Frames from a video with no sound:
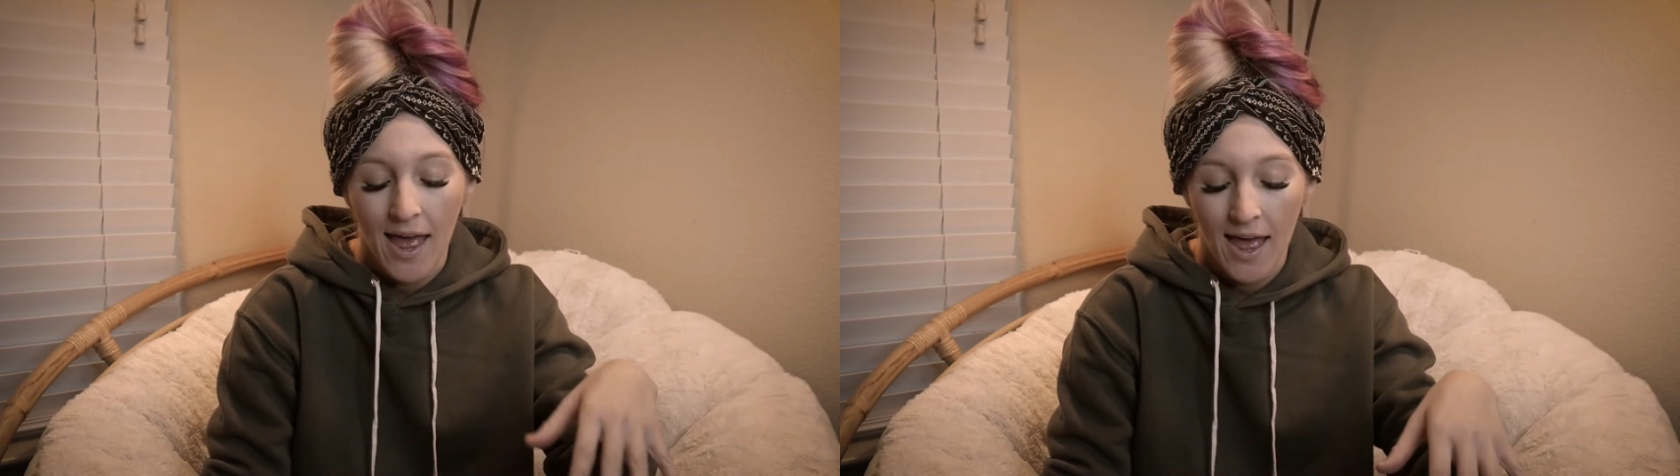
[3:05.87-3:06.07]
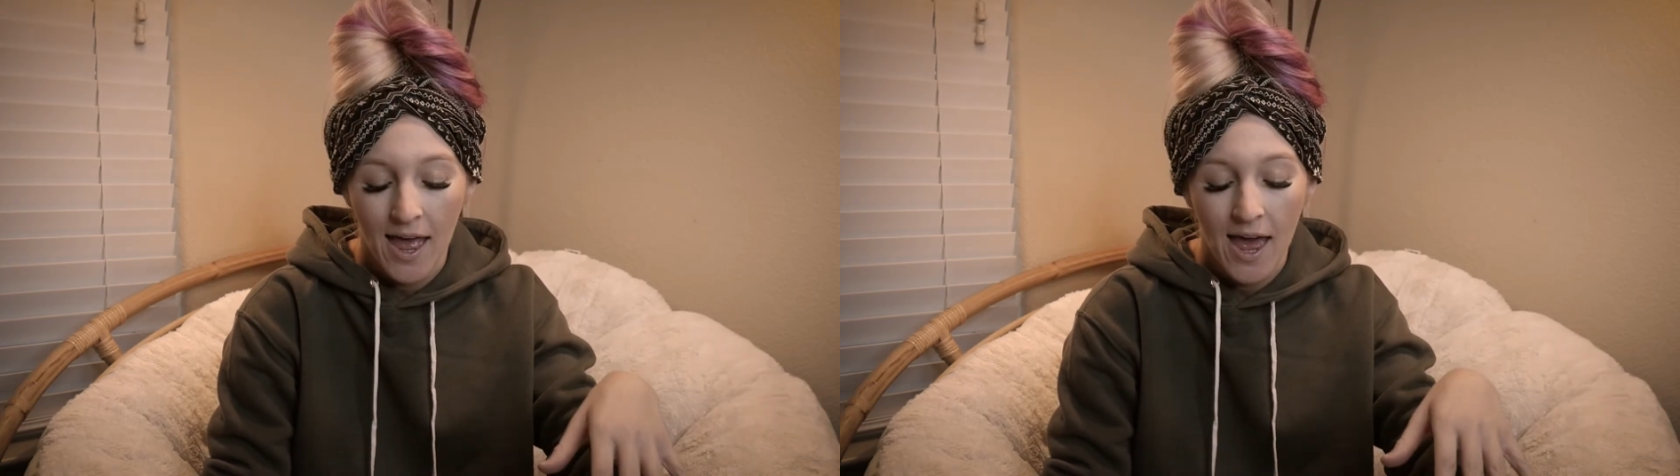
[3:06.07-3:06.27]

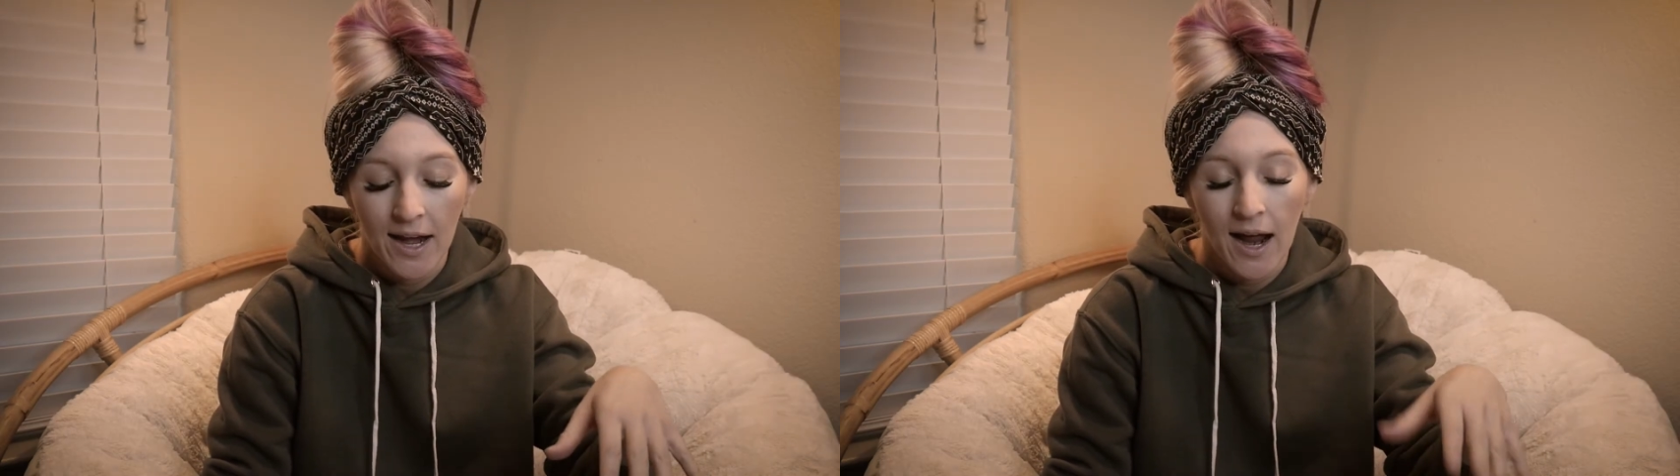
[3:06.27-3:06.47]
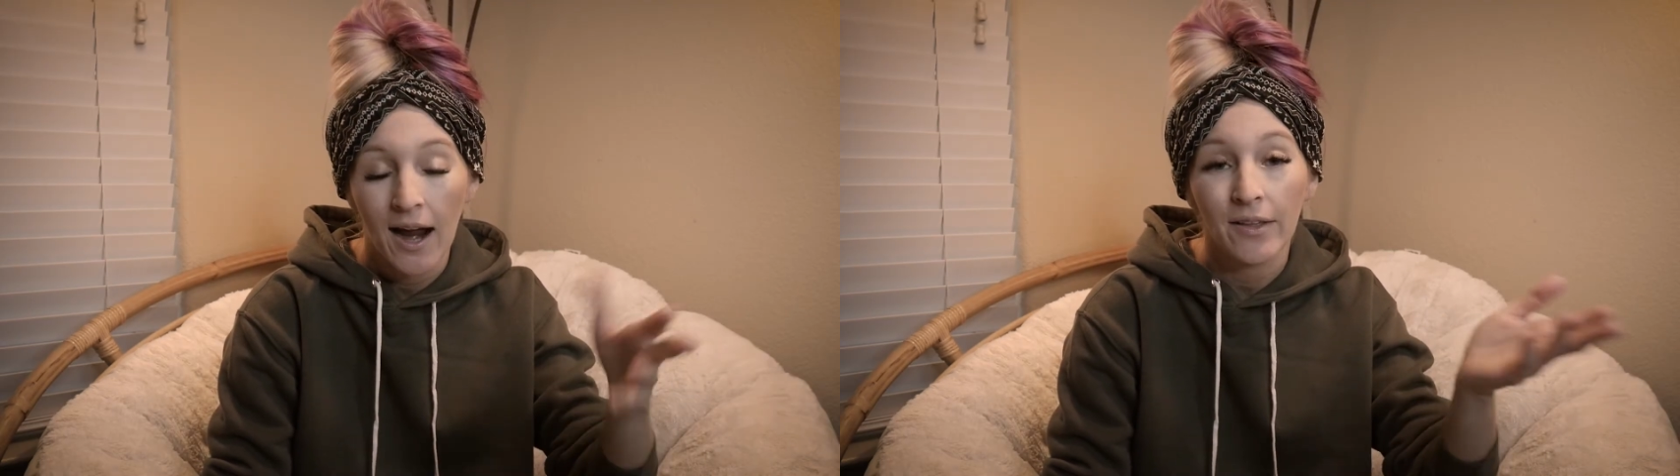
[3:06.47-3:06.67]

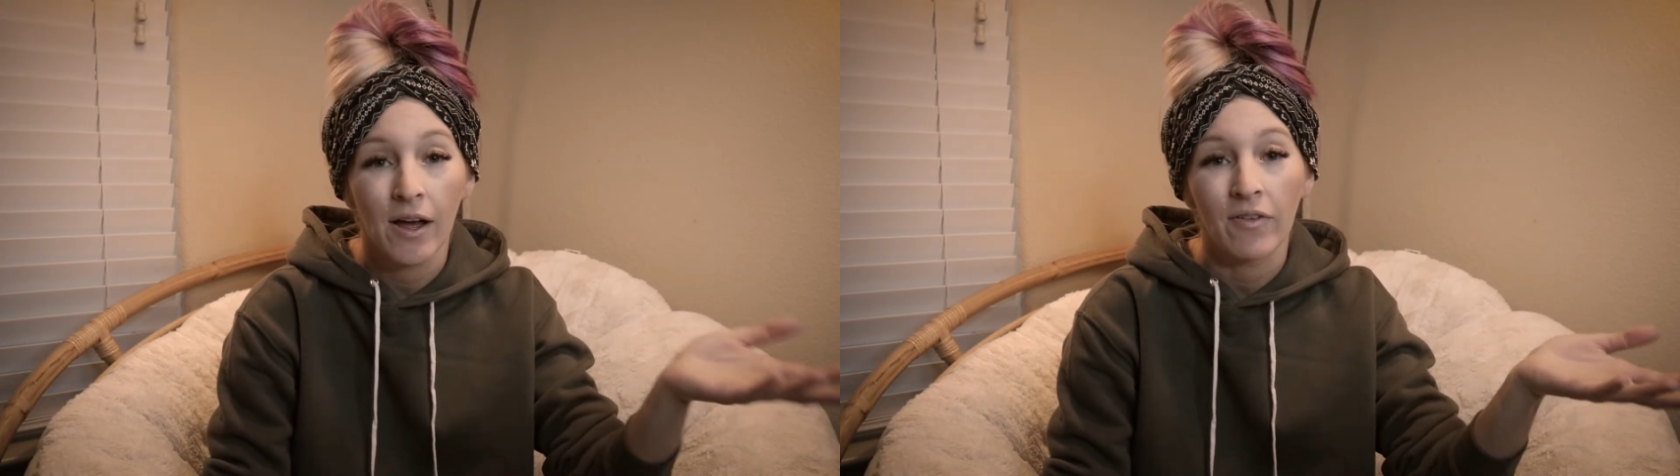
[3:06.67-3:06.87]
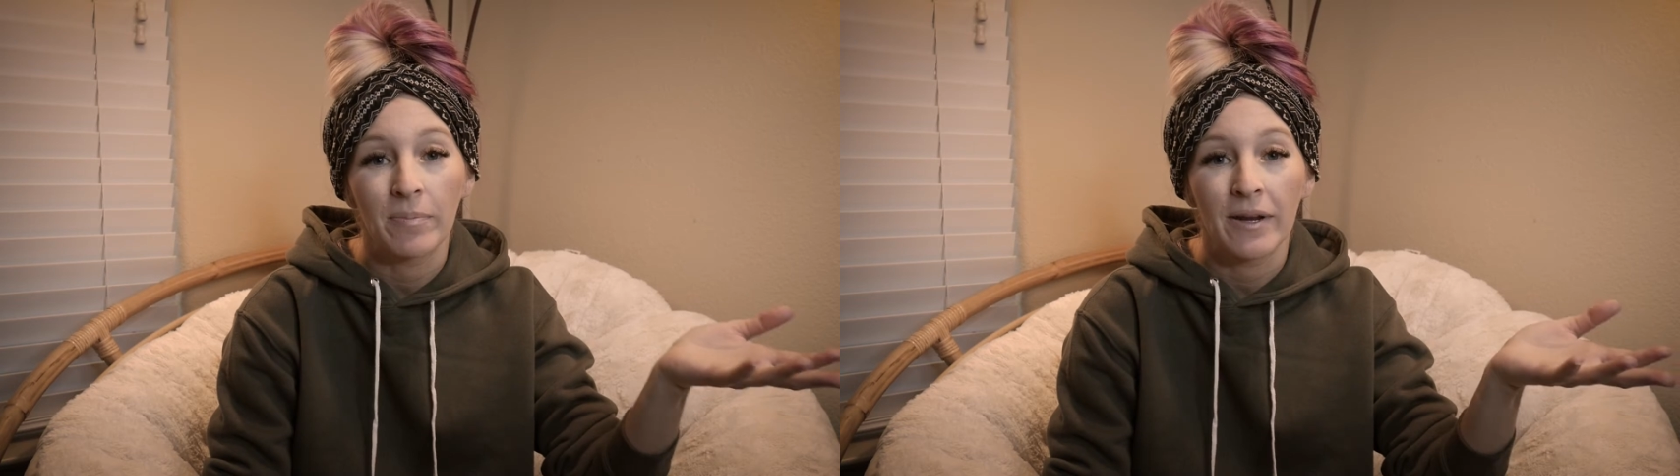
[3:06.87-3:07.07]
and I
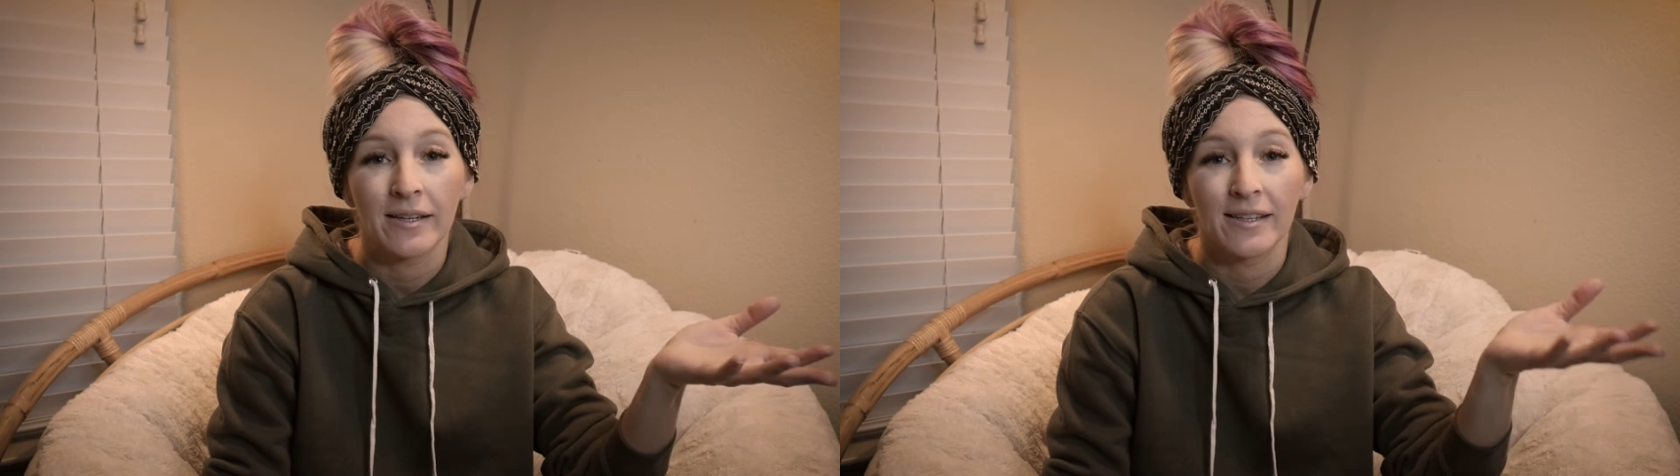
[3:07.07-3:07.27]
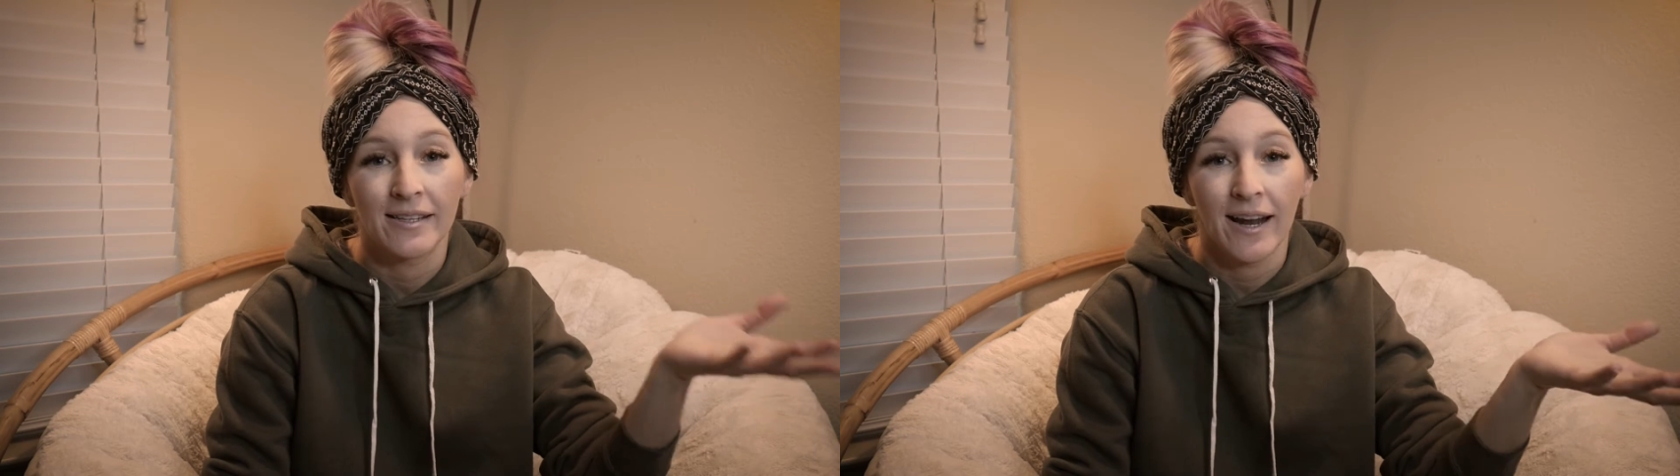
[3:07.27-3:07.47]
love it
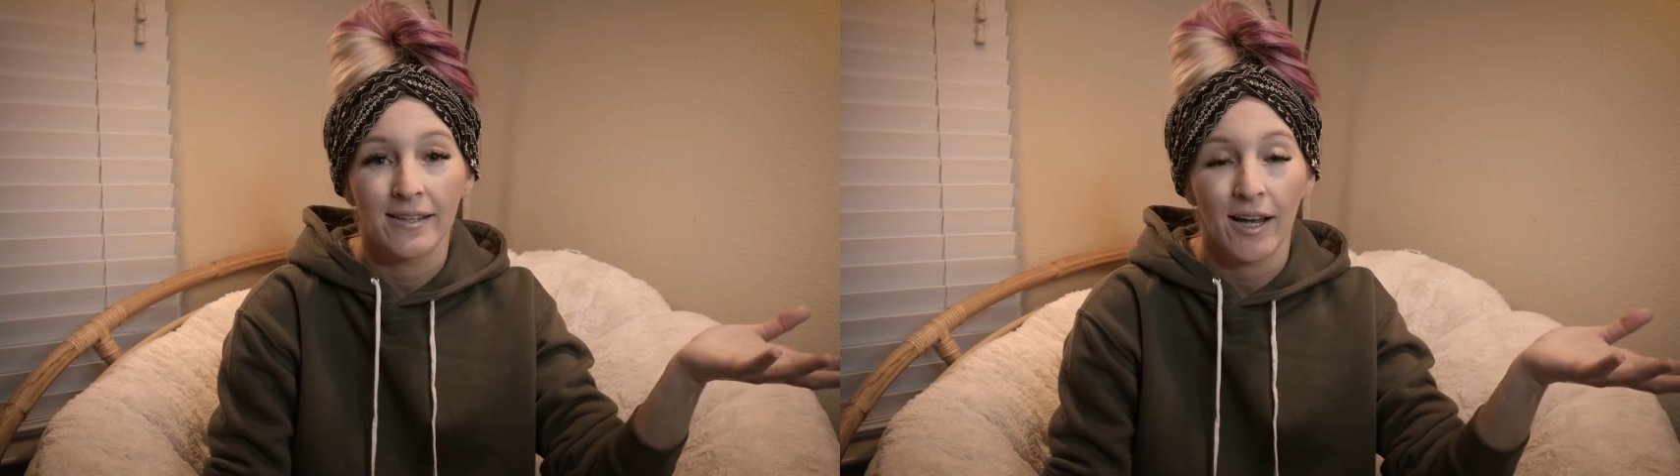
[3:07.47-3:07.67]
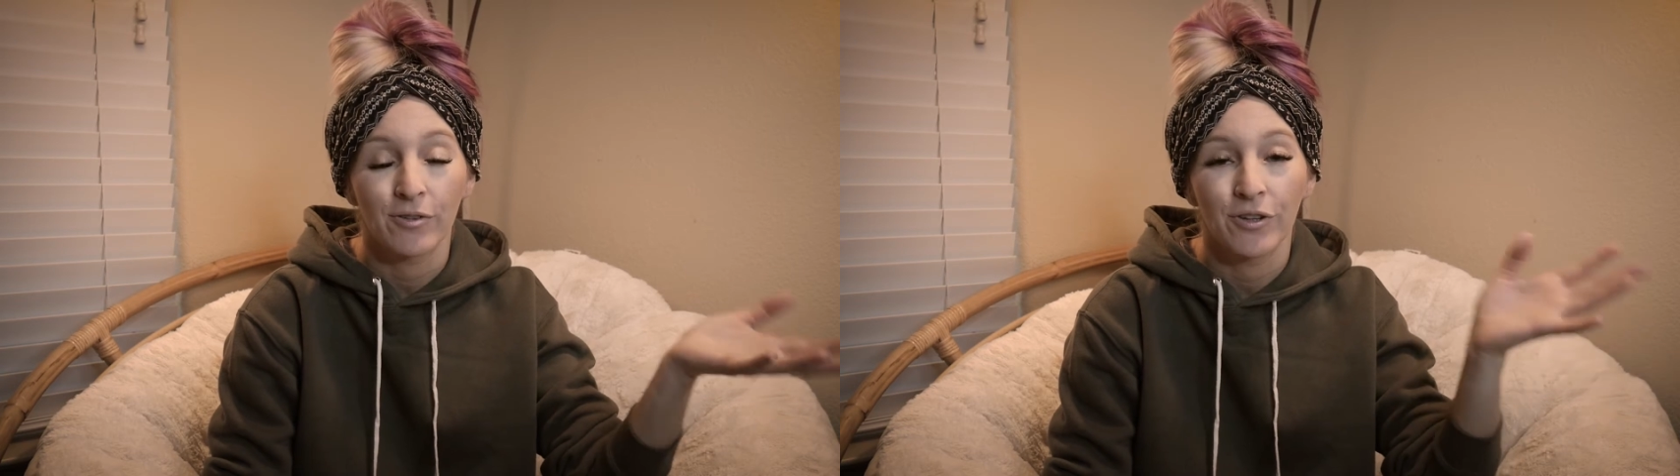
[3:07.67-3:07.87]
because it stands out.